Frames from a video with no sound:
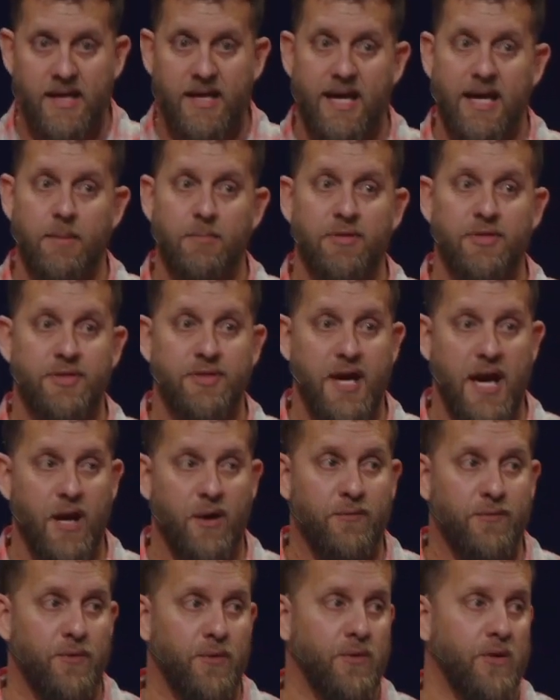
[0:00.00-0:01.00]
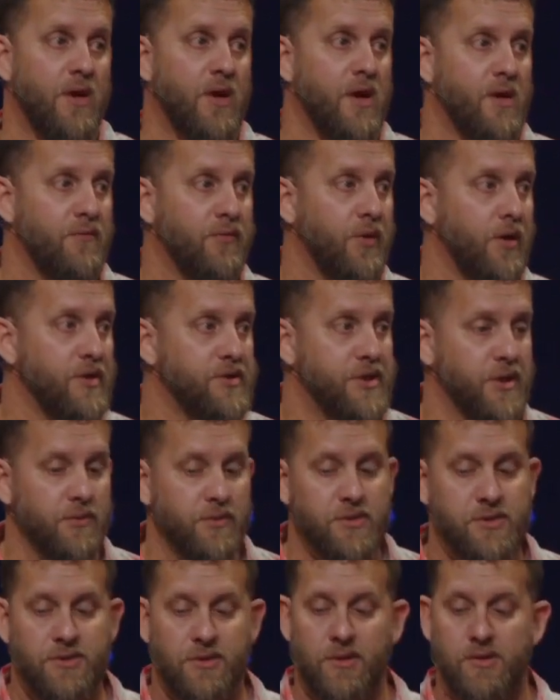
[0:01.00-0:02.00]
I am thankful for our
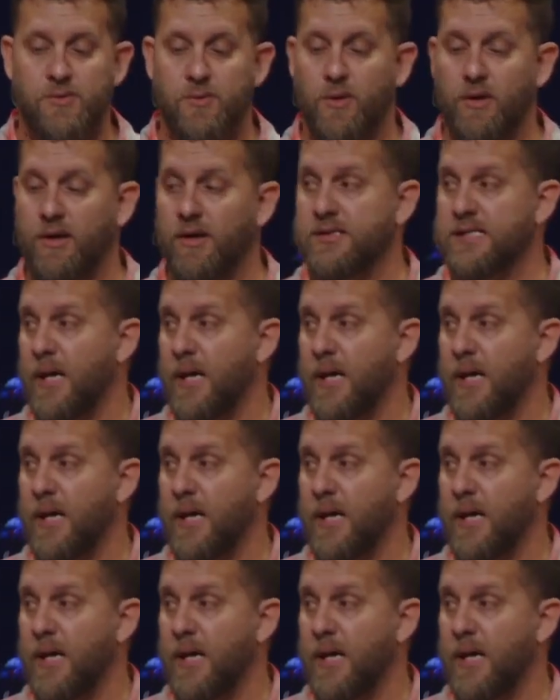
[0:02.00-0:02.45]
children's church workers.